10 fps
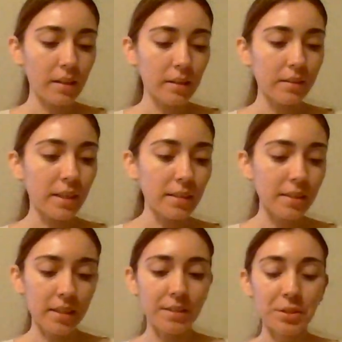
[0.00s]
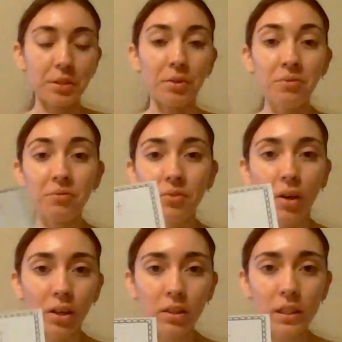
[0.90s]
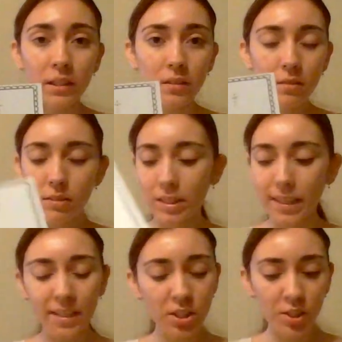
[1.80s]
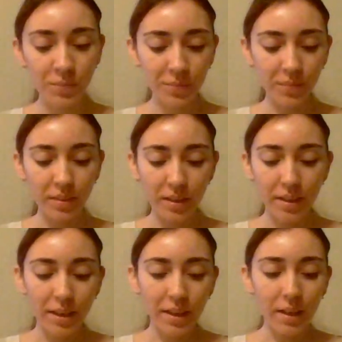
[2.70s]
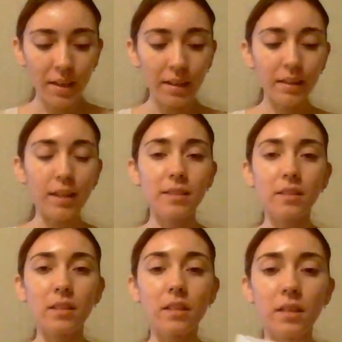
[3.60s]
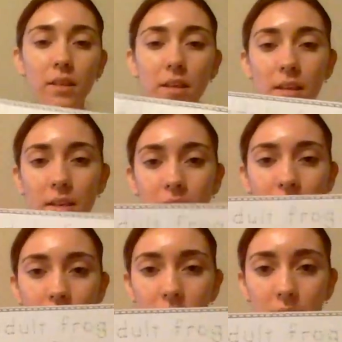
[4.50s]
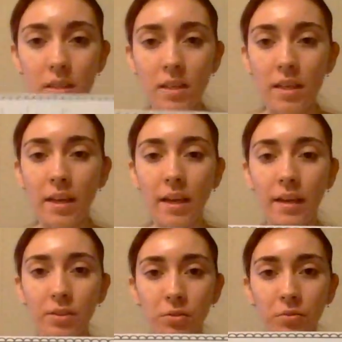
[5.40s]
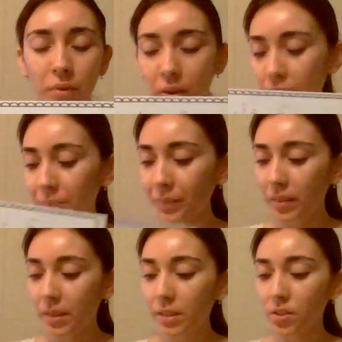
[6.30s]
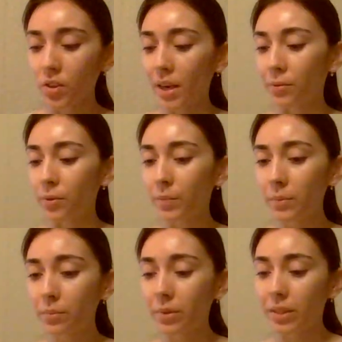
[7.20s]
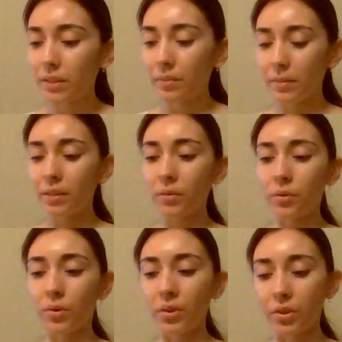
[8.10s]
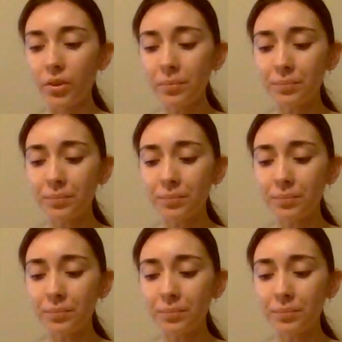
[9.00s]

Next is the froglet stage, and lastly it's the adult frog. So I will be putting them in order,